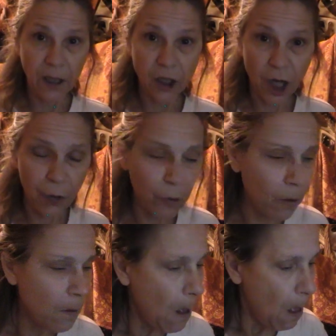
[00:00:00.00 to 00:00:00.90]
In
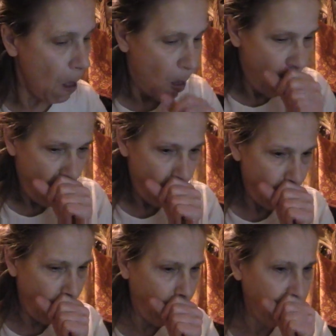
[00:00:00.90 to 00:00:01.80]
general,
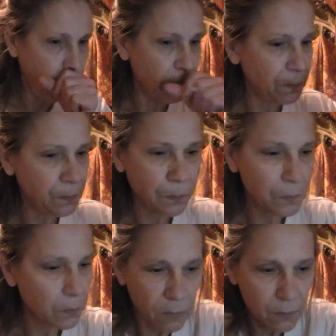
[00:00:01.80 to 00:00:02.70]
they're
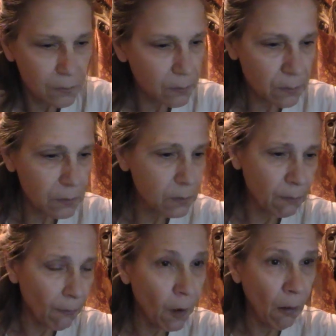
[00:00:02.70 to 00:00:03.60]

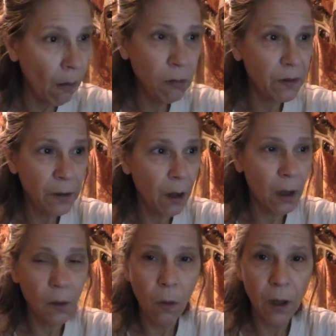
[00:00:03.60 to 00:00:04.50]
not
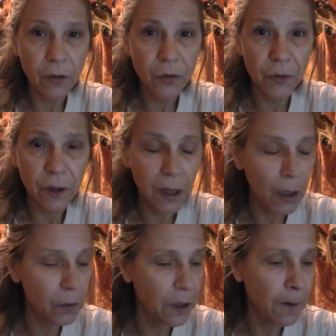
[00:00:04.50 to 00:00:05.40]
going to want the truth to get
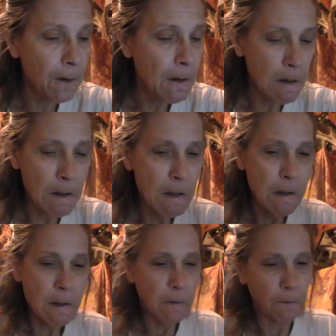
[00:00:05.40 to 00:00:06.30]
out there.
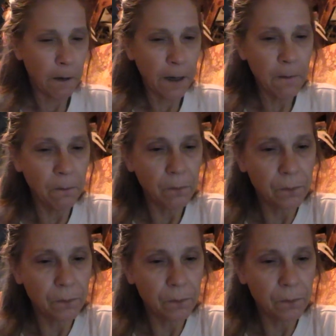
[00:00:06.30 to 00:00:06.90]
Right?